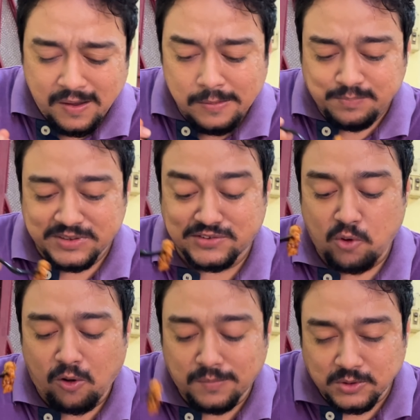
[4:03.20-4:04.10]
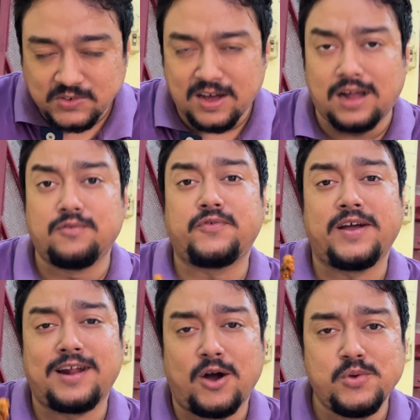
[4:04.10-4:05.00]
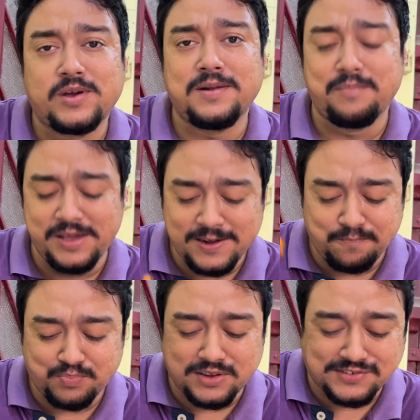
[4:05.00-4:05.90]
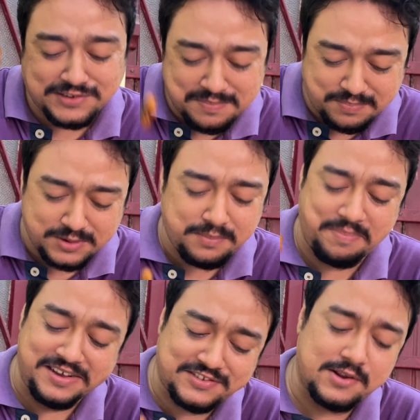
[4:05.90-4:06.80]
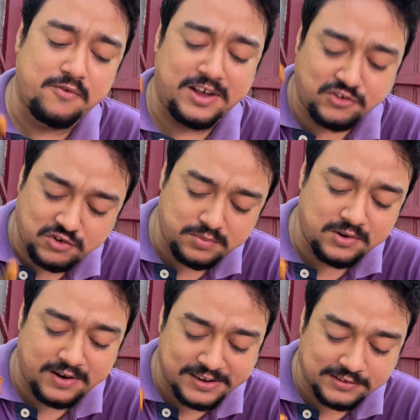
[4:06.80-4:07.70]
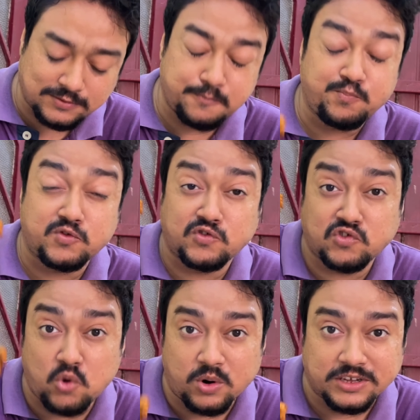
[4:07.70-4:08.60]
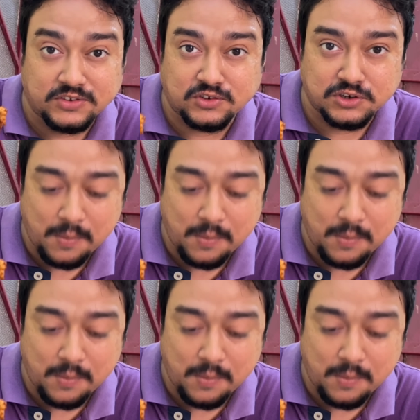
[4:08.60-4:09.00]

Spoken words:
It's almost unfair how you can make a simple basil vegetable rice so tasty.